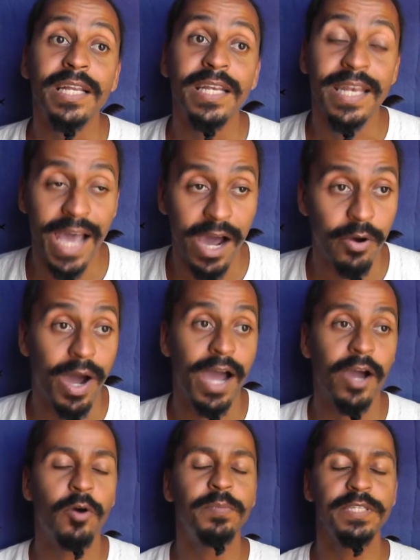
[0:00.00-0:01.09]
Now, I
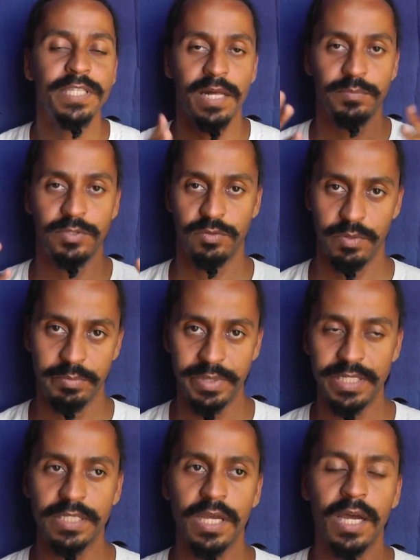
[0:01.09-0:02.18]
hope this helps you a
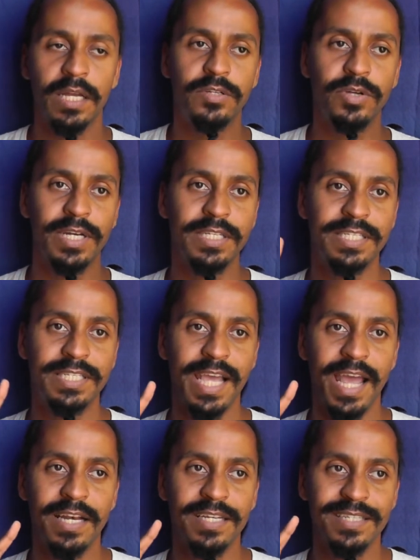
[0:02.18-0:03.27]
bit to
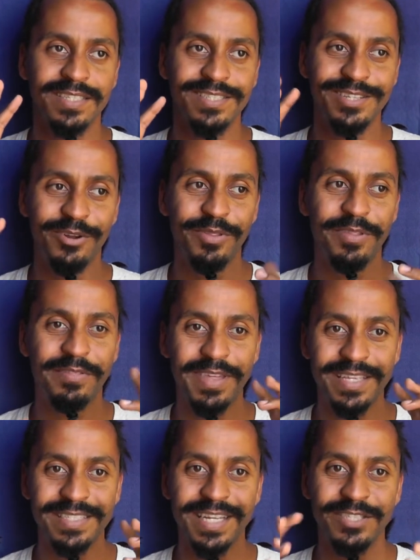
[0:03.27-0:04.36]
understand, you know, the
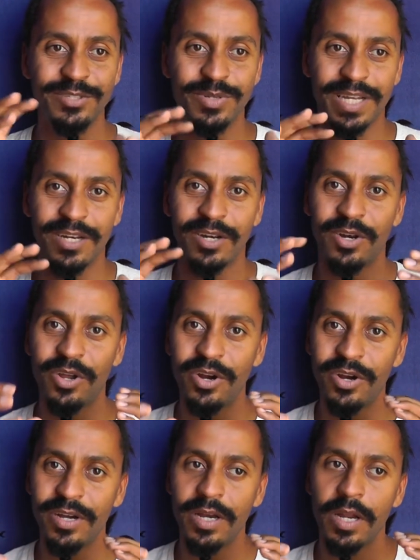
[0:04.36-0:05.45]
things that you can
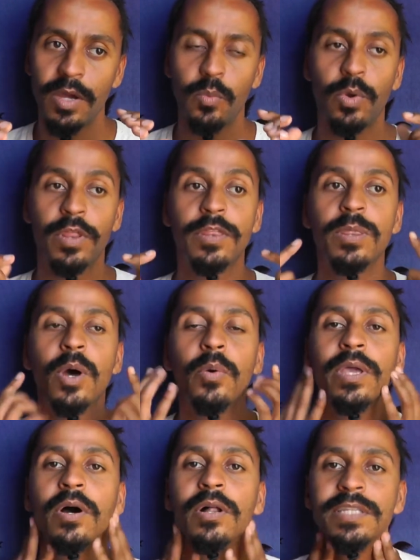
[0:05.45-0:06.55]
learn with
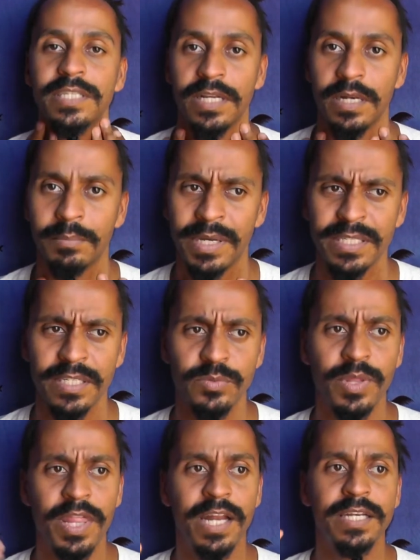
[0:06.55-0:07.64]
knowing all these little muscles,
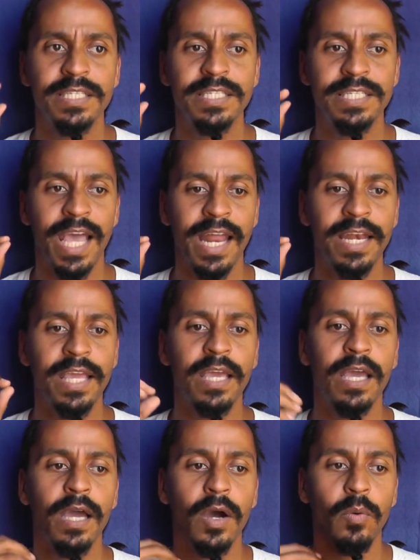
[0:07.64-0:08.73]
with
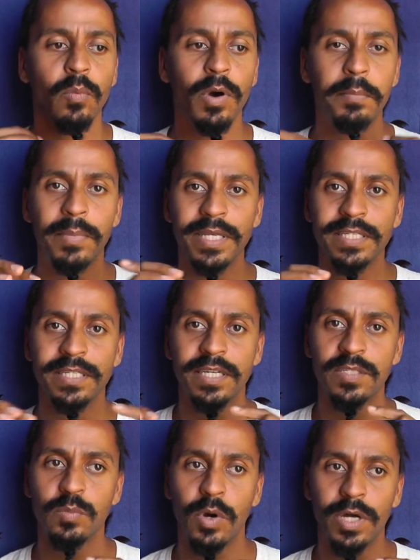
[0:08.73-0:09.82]
understanding what muscle
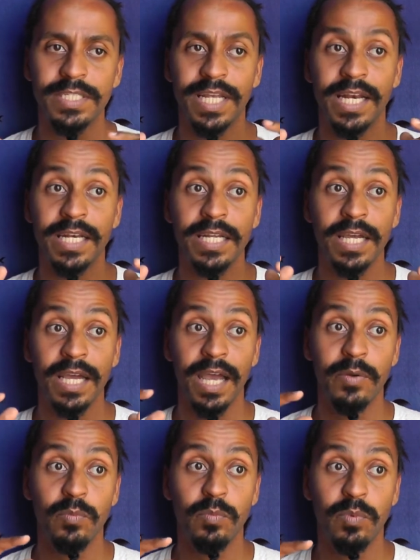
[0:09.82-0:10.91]
does what and
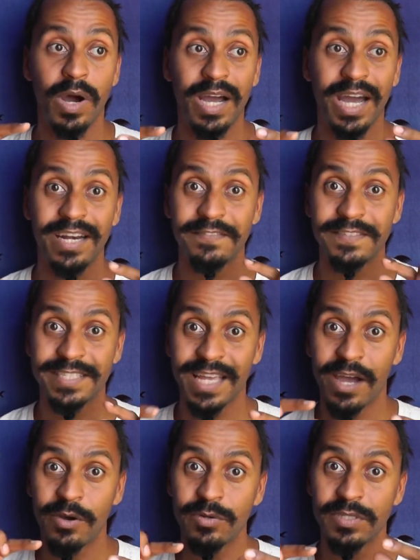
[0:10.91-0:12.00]
and what kind of
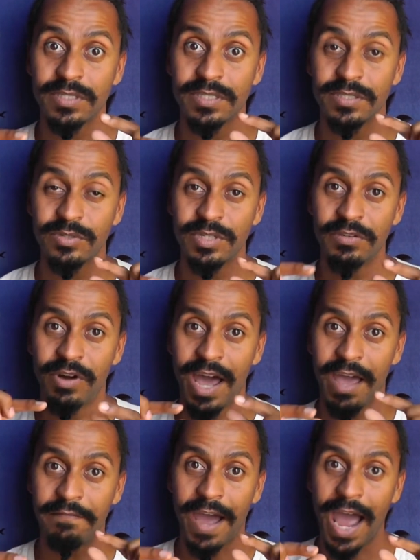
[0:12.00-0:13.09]
sound to
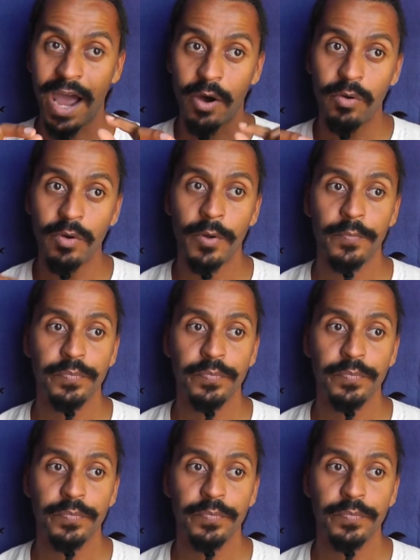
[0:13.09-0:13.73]
derive how.